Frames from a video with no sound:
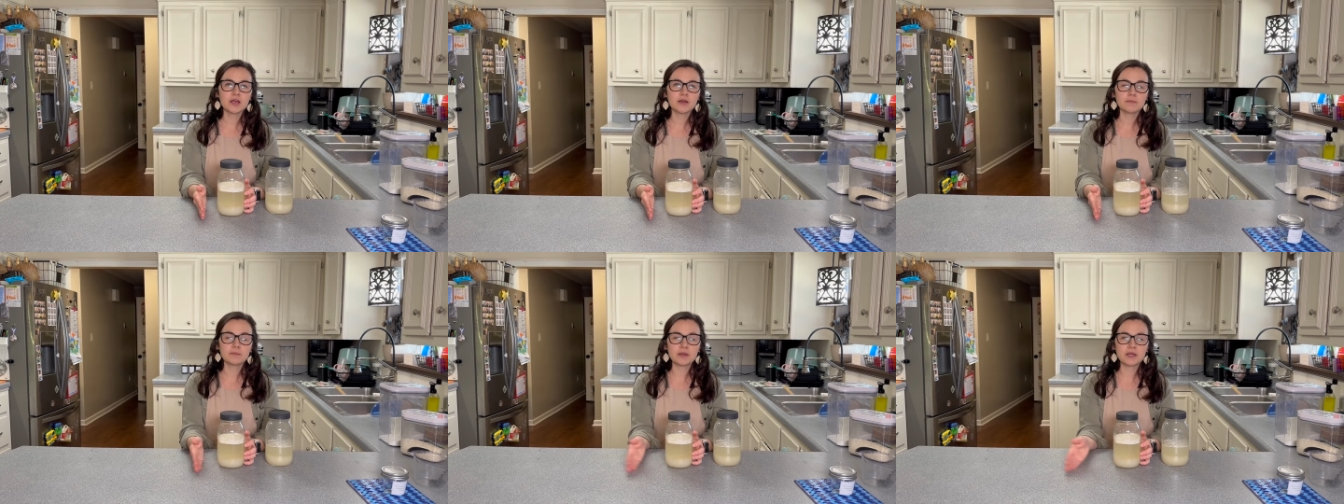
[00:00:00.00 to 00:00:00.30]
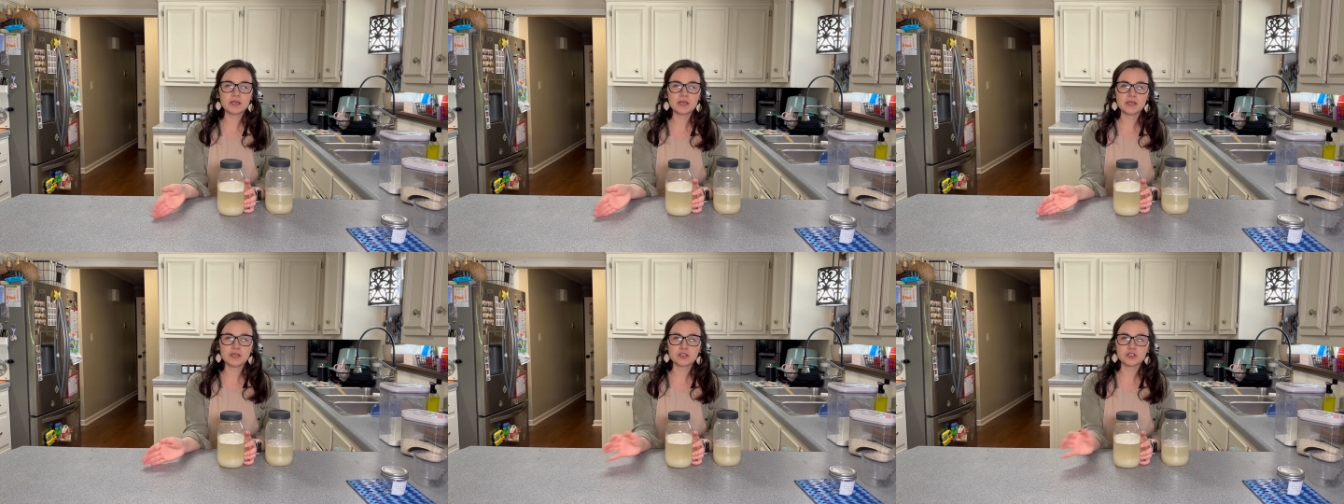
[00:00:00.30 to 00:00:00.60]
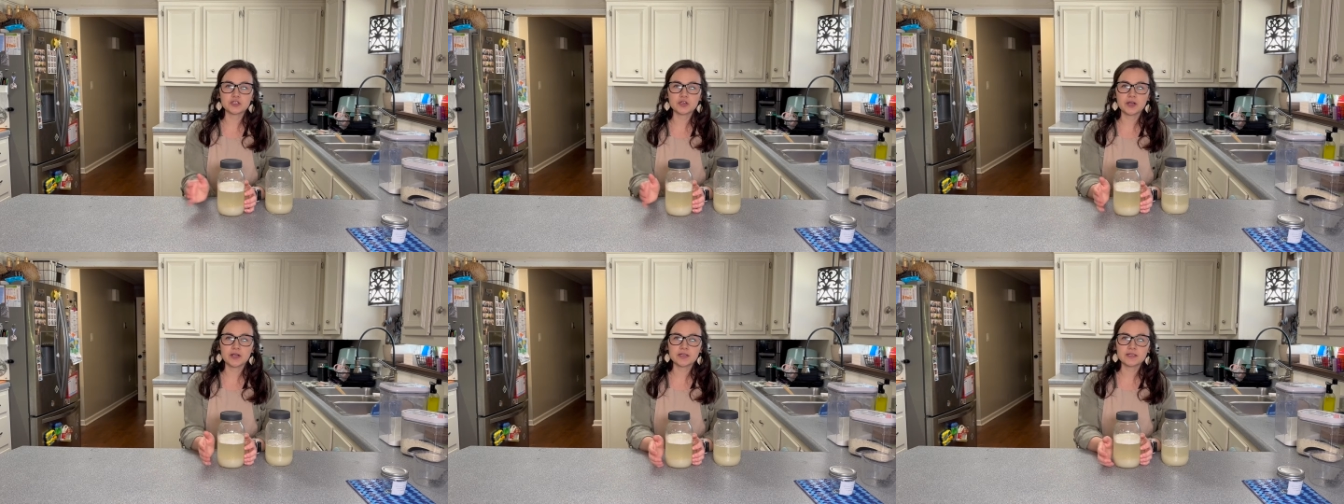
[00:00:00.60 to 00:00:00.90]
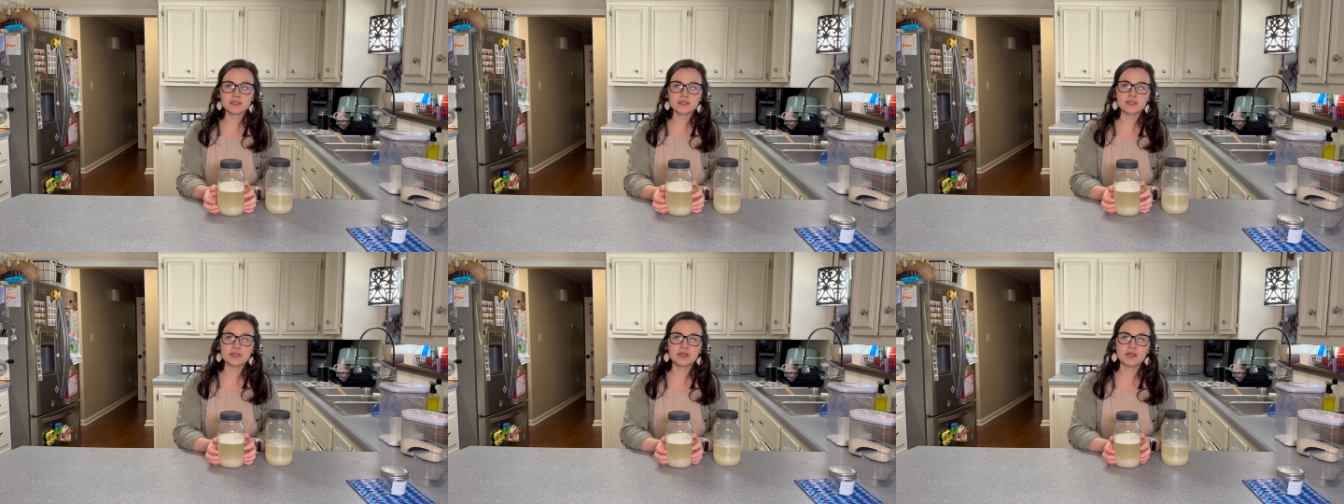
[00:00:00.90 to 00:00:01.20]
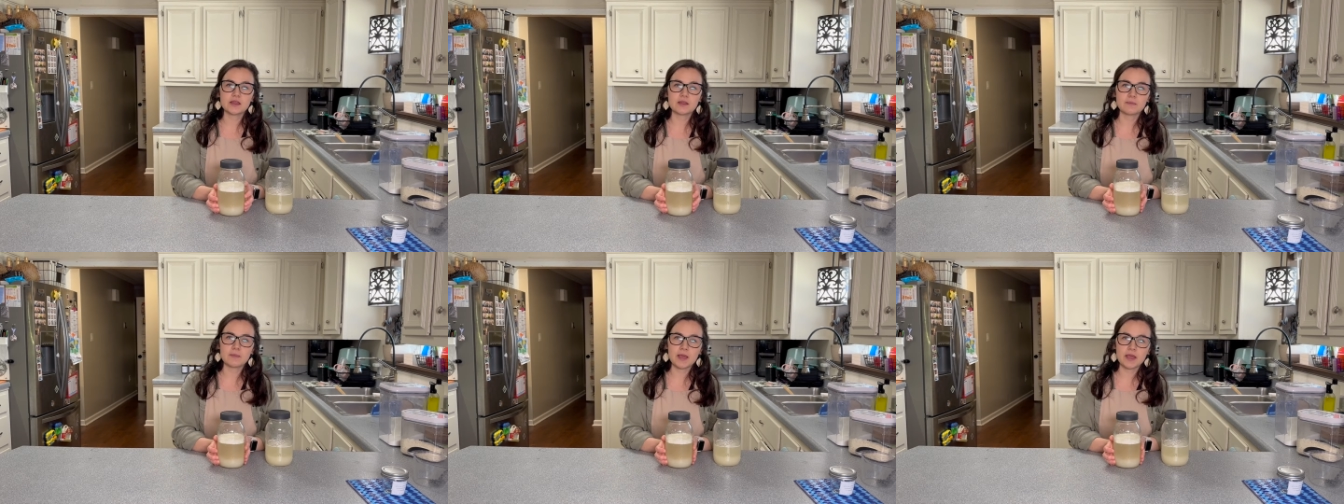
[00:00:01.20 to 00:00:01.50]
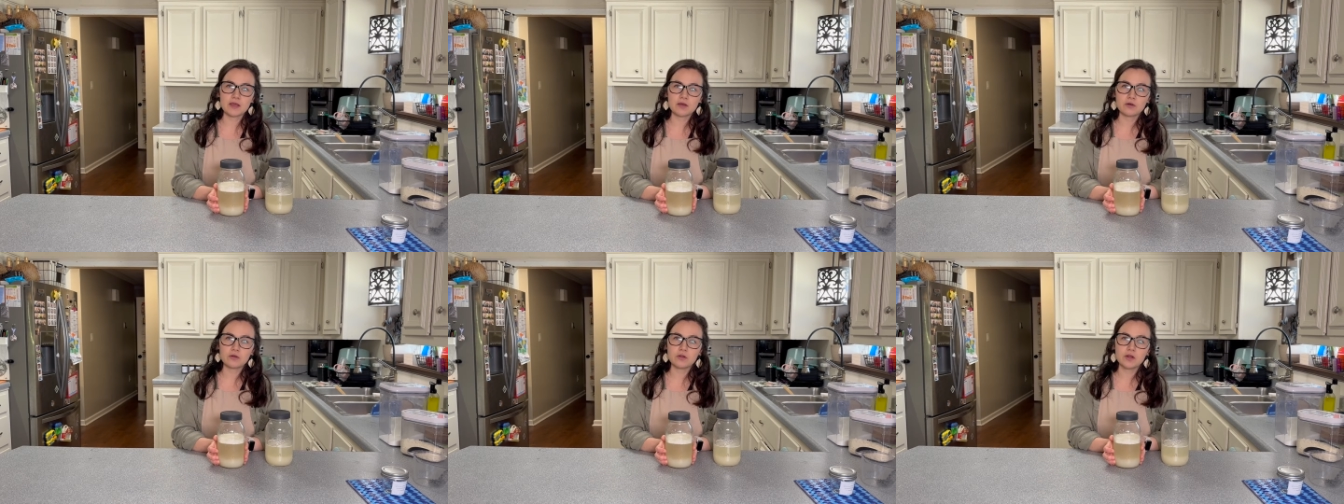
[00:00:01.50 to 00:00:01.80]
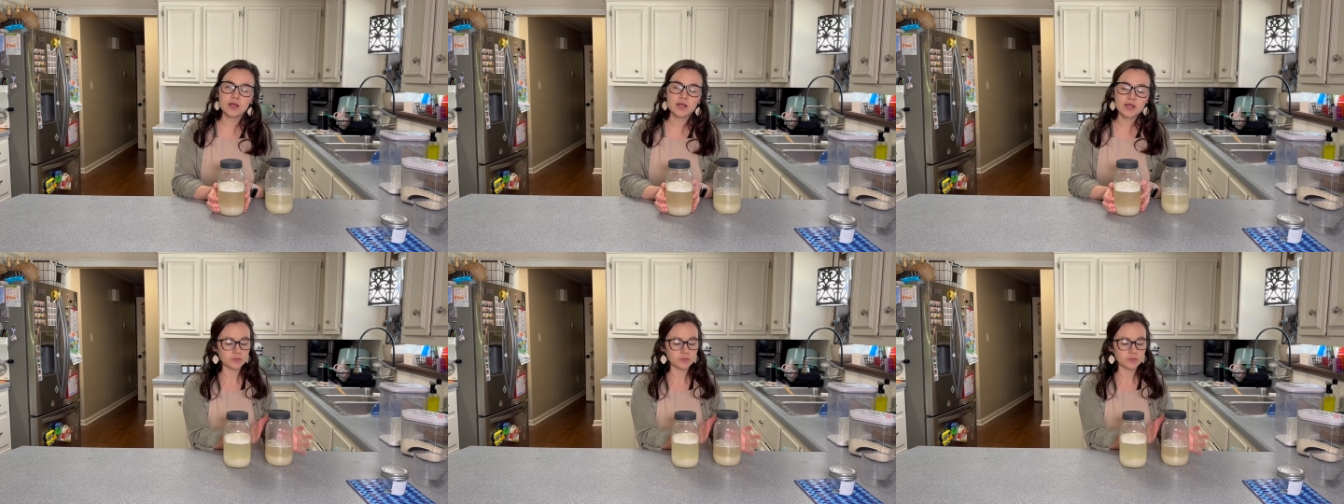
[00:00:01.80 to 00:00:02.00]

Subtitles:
being in transit in the mail.